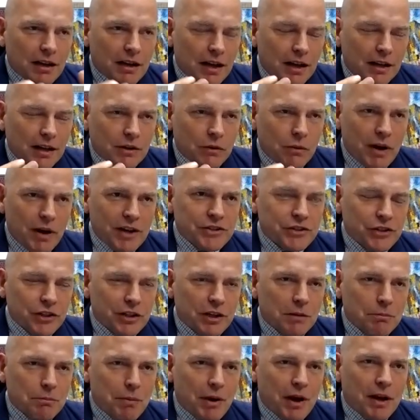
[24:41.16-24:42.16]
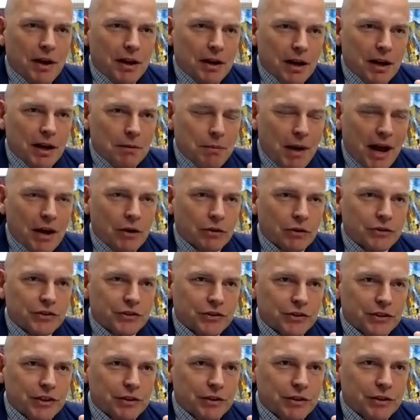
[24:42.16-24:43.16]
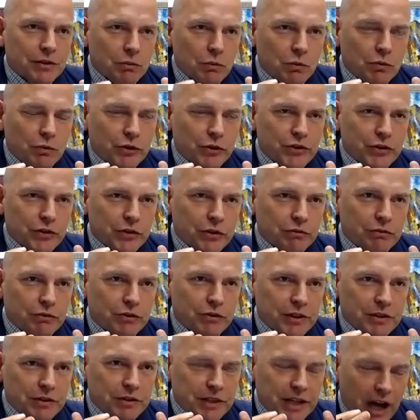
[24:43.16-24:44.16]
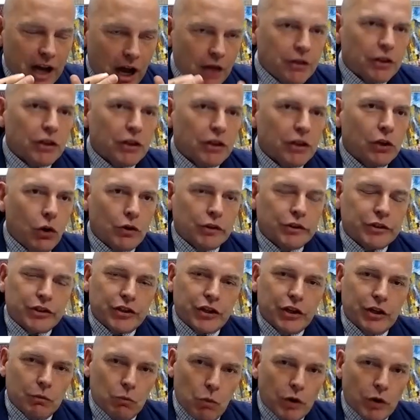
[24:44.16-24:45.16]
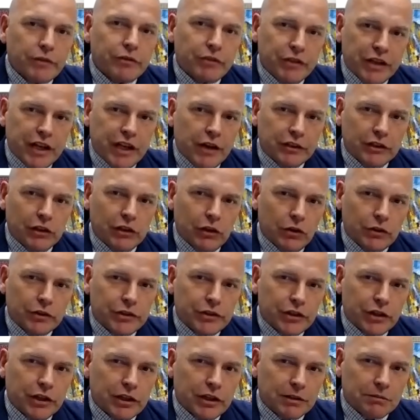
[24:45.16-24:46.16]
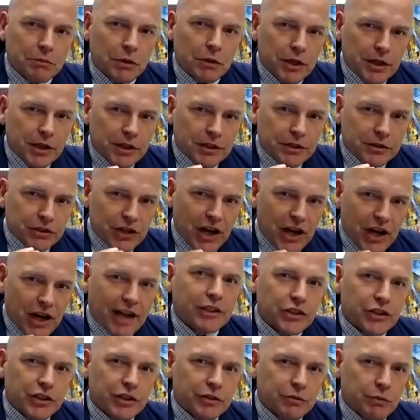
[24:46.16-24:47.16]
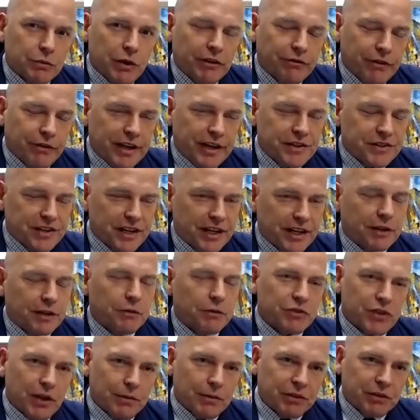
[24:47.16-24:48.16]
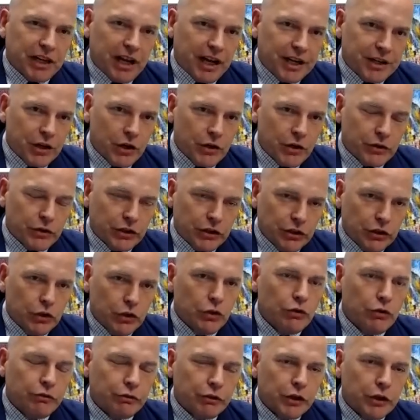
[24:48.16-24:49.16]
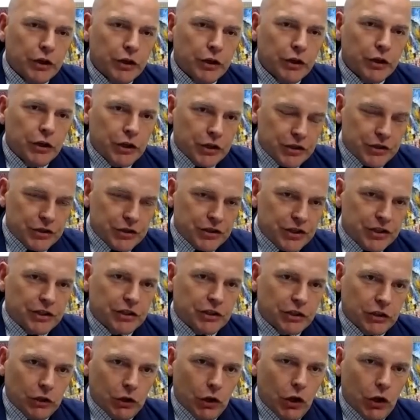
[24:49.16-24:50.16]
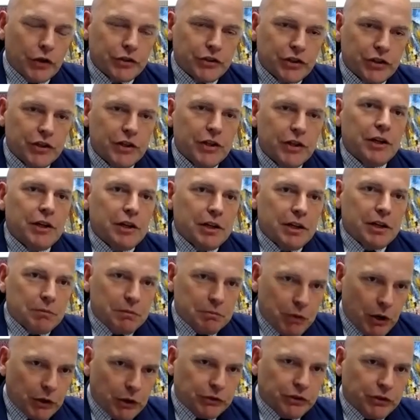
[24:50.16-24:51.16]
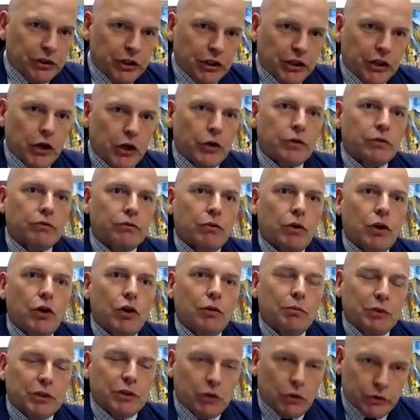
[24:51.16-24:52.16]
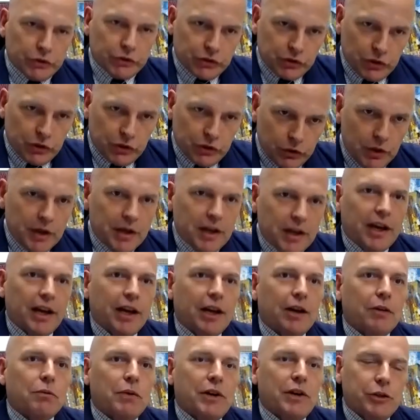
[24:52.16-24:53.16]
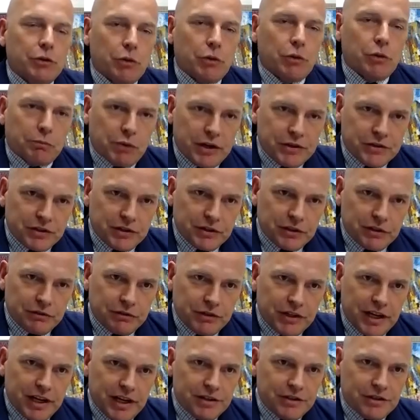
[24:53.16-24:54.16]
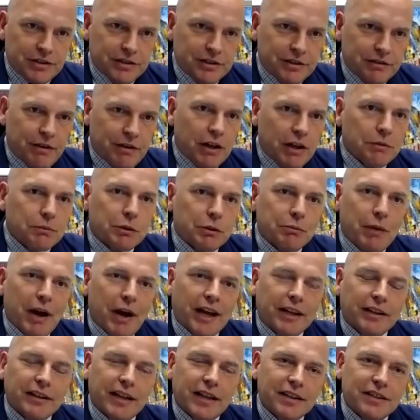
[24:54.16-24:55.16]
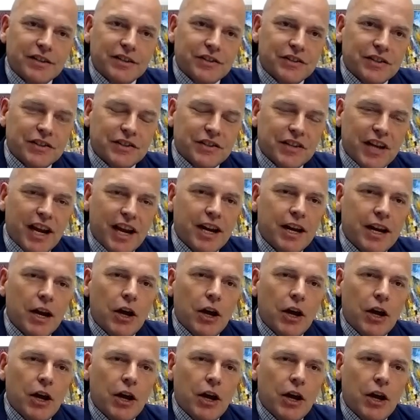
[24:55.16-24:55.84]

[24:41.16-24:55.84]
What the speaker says: a question about the other long-term, one of the other long-term challenges we're facing, and something I know that you've considered a lot, both in your current role, but also when you were president of the Asian Development Bank. That is to say,